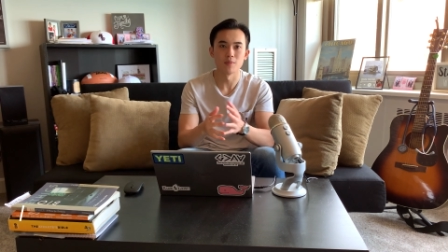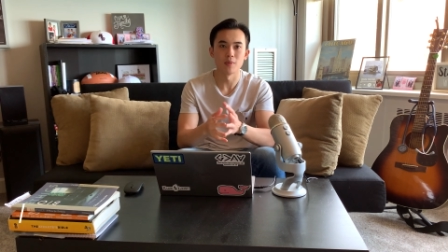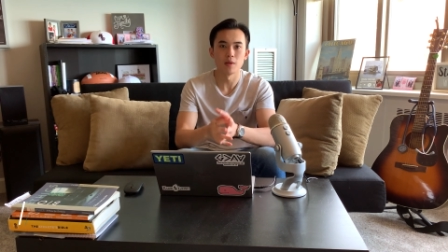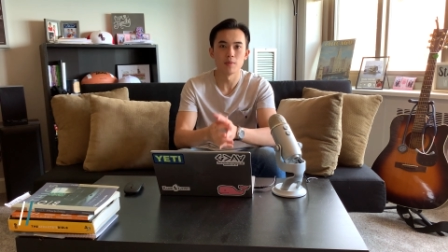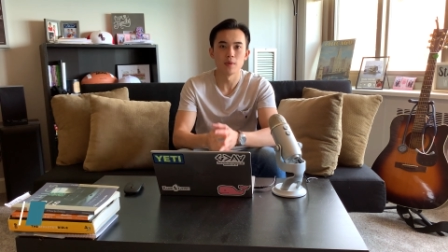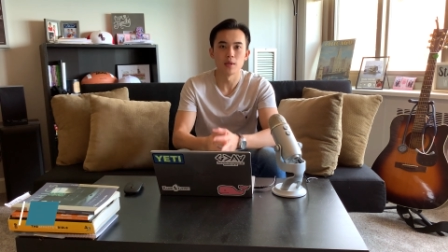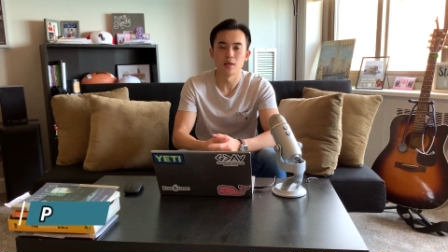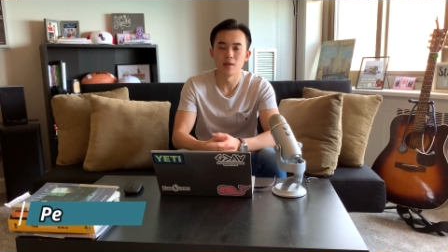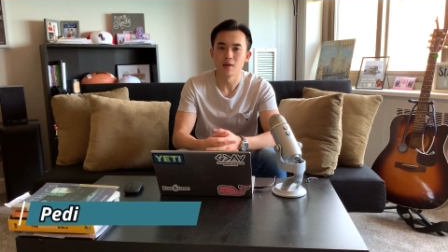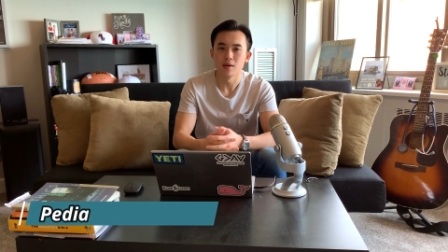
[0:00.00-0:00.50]

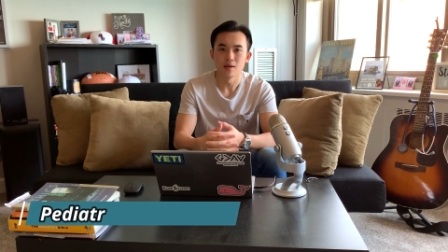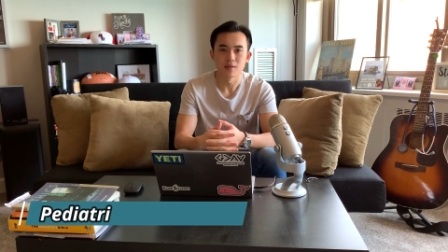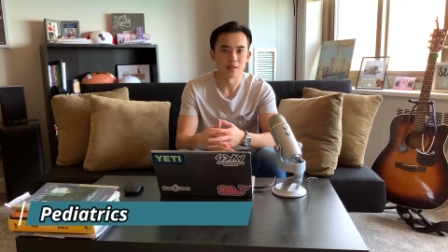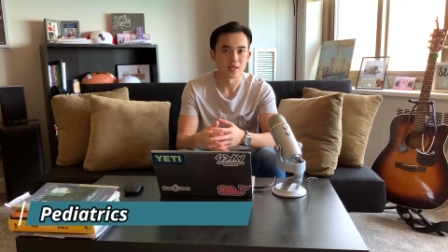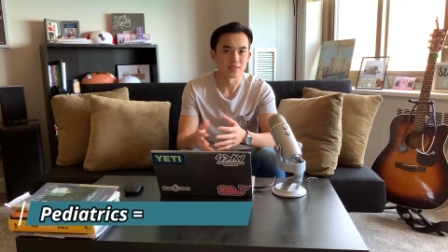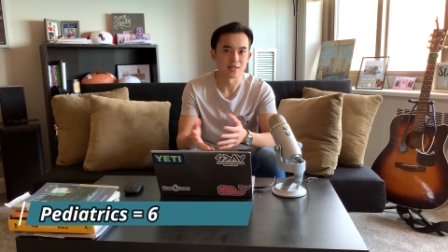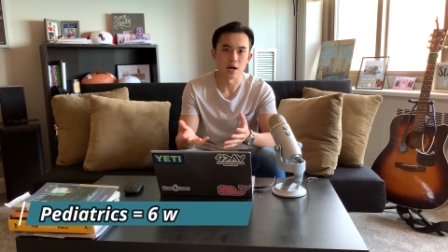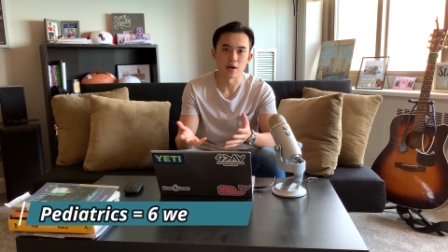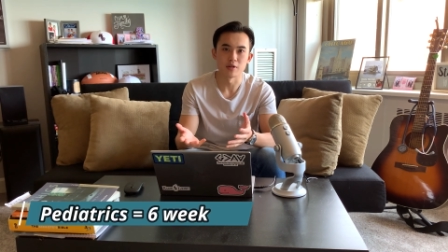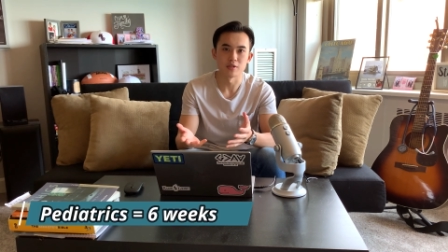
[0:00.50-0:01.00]
Maybe
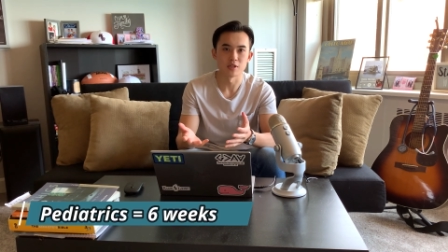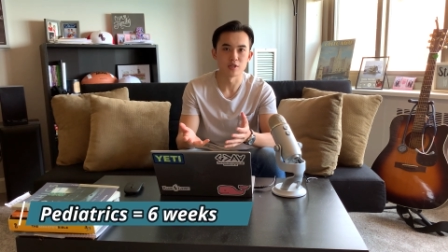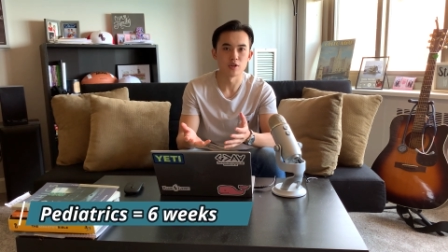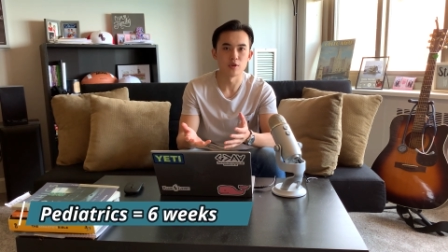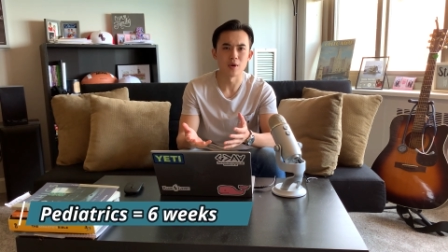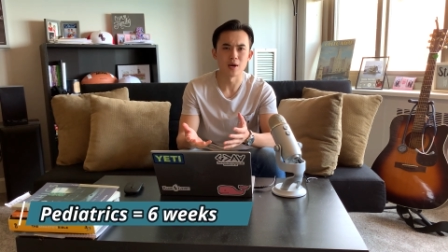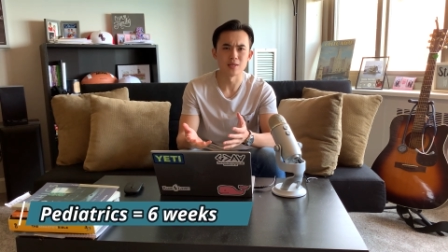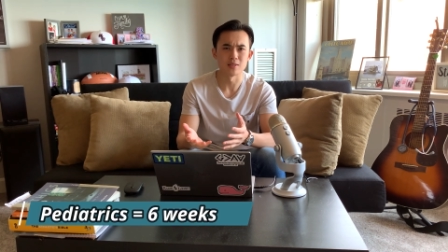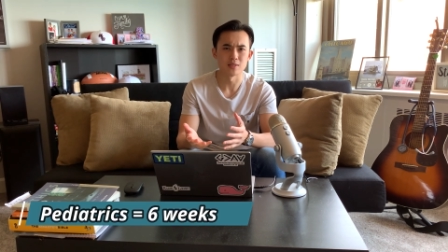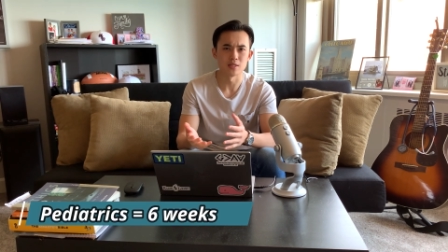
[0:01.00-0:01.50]
that's how it is at
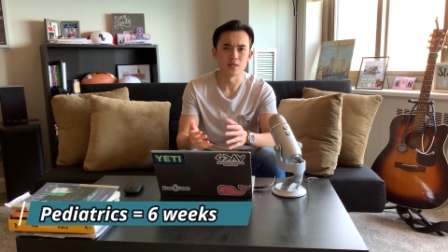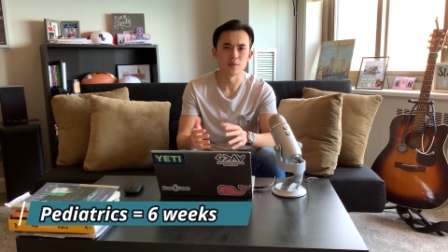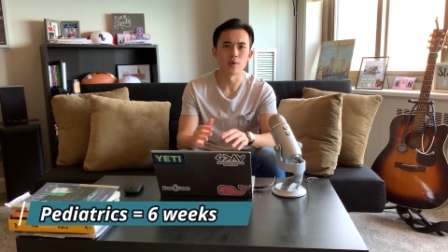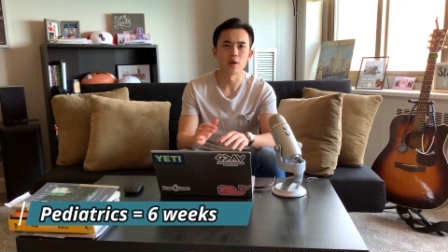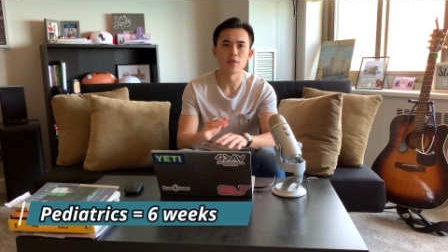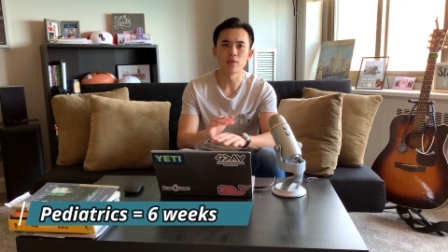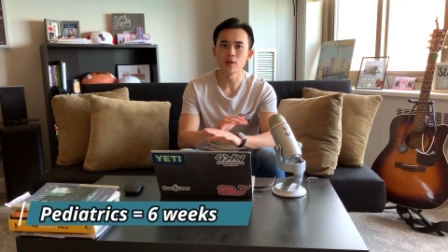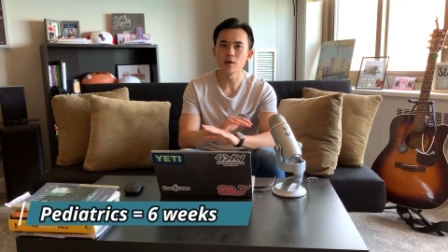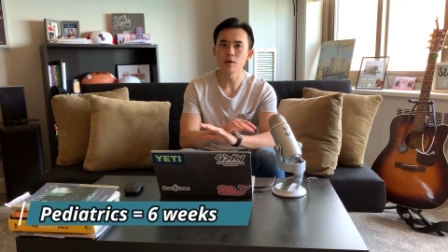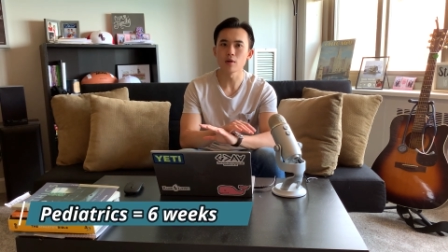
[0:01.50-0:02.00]
UIC, but I
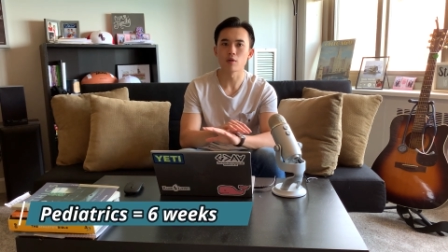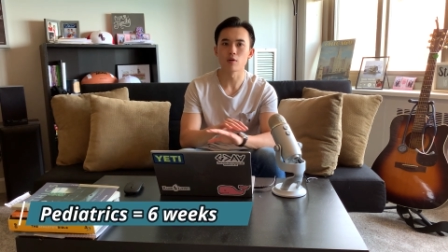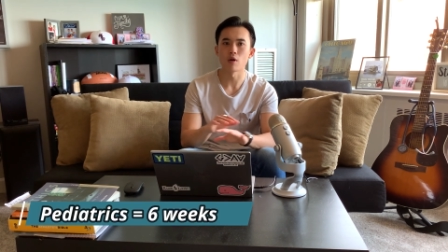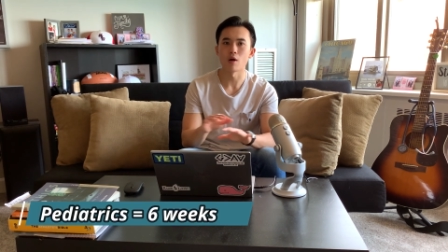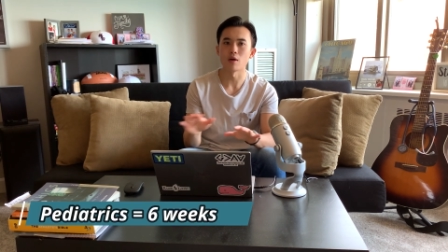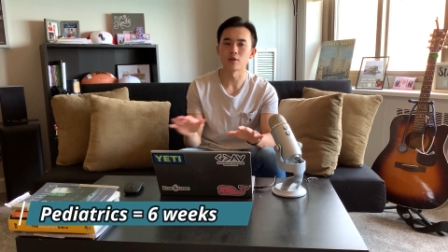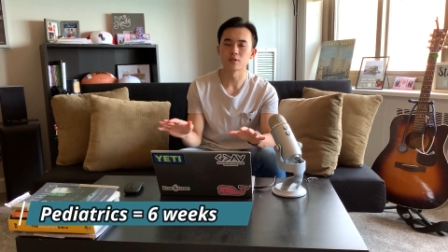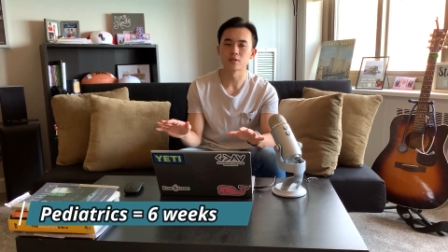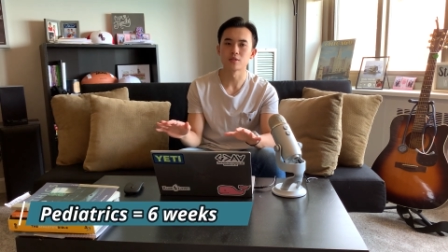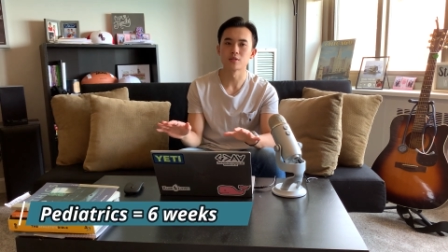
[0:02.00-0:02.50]
think
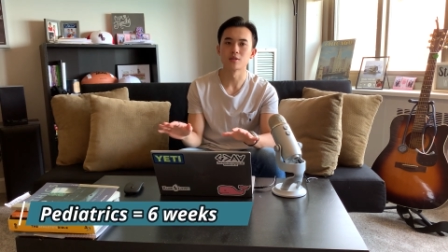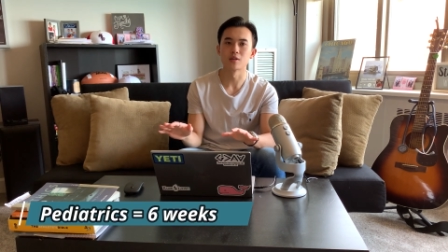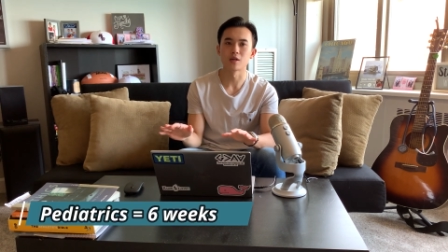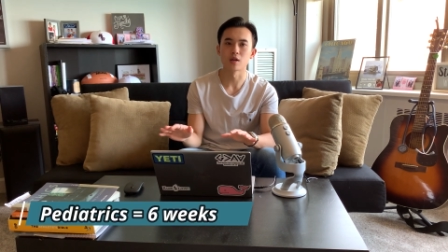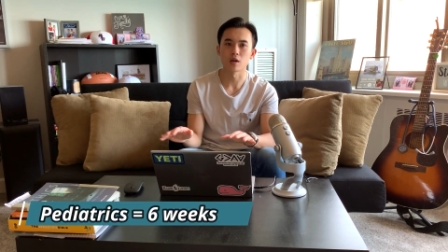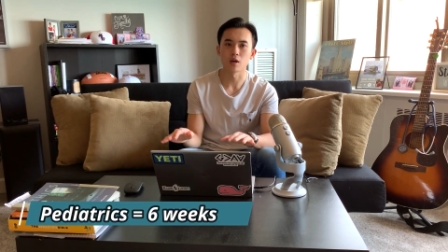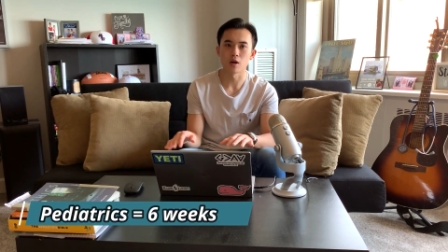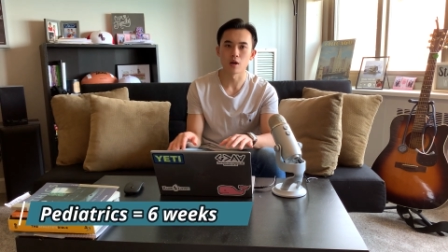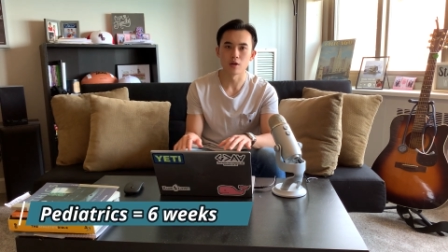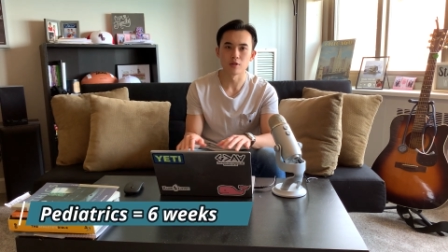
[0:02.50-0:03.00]
across the
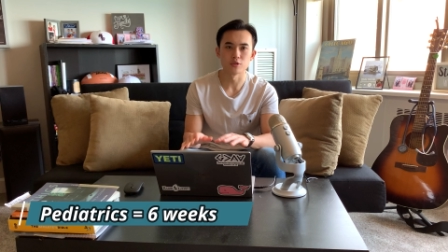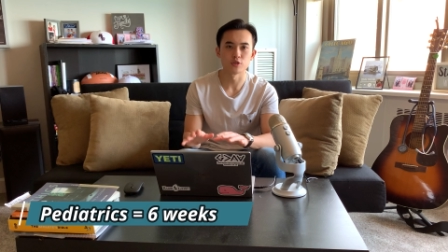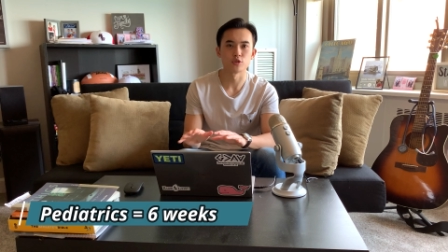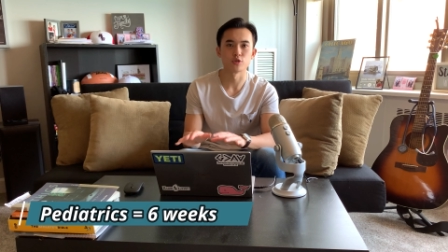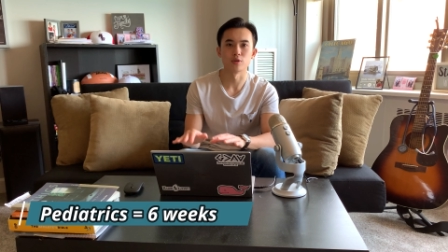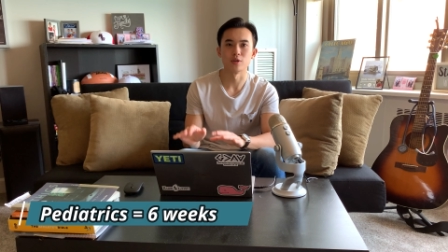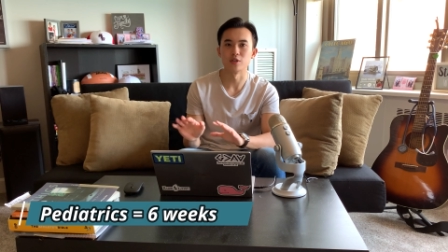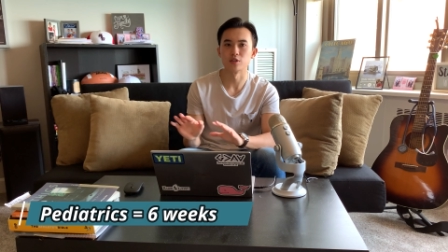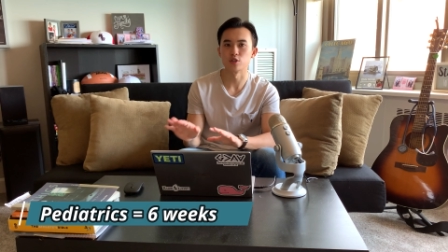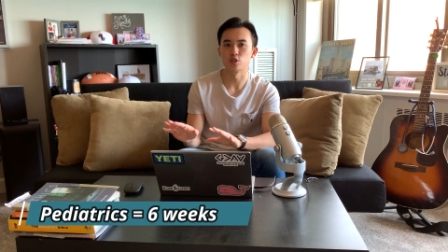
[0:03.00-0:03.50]

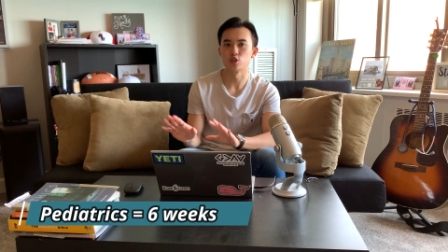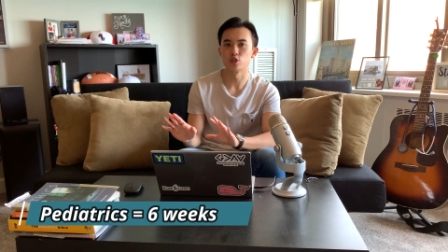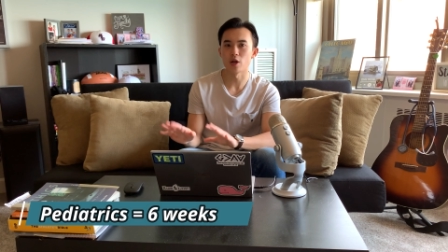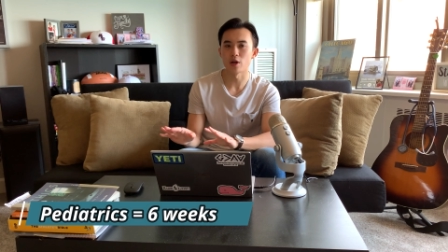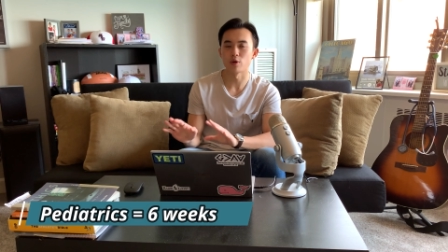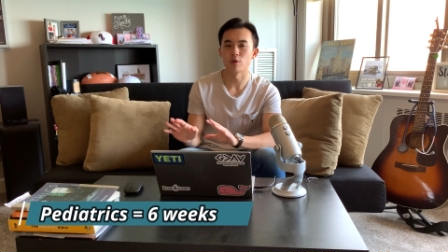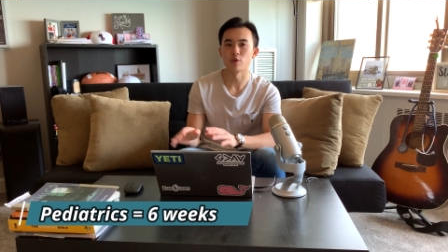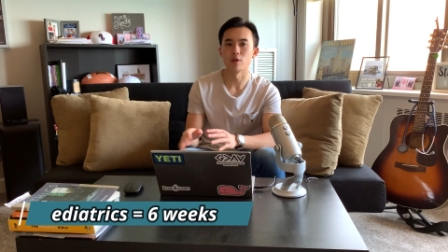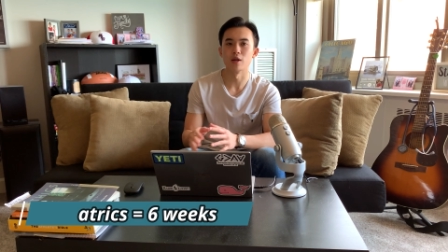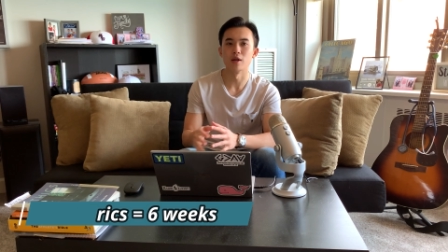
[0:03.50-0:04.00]
country, it's
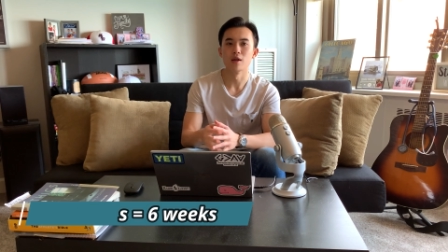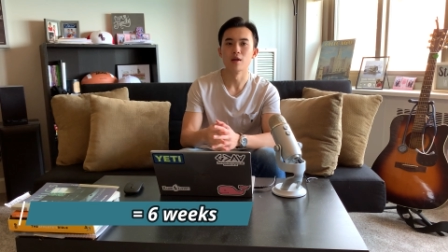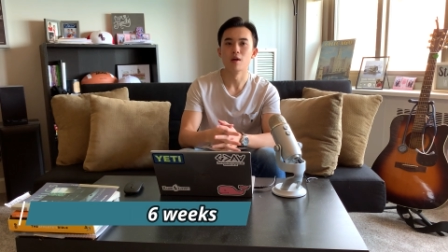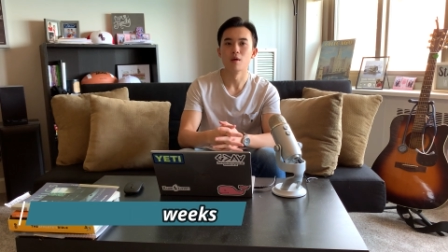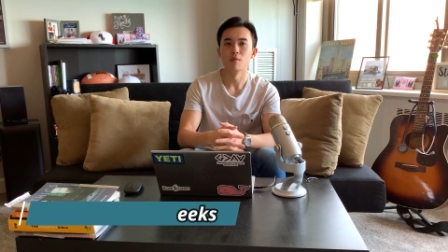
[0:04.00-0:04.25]
generally